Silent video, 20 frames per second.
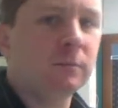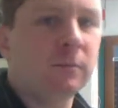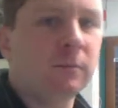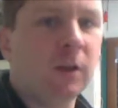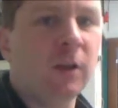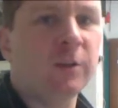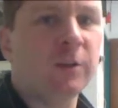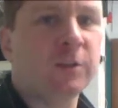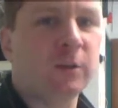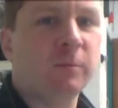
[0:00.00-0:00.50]

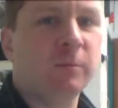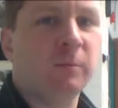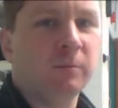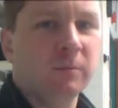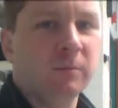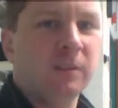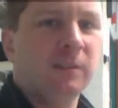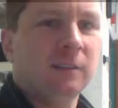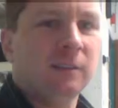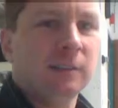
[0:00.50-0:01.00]
Also, a
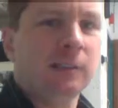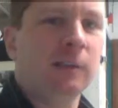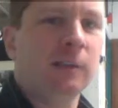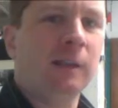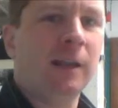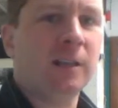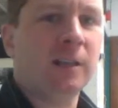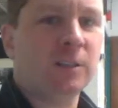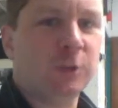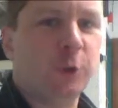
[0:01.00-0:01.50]
little
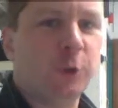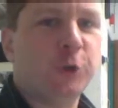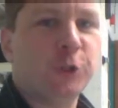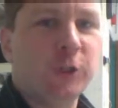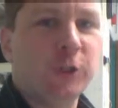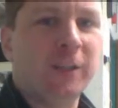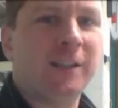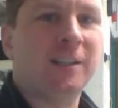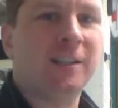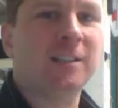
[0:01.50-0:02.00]
less
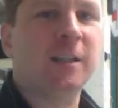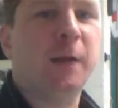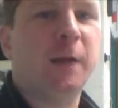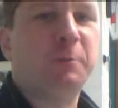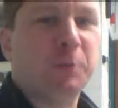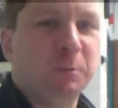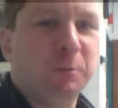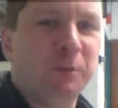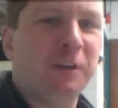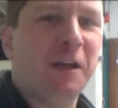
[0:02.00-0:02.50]
socially
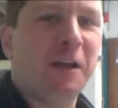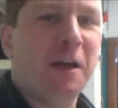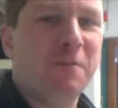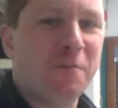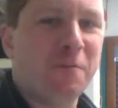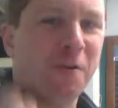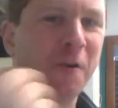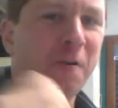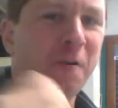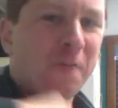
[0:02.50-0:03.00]
acceptable to have
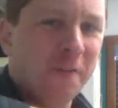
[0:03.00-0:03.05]
your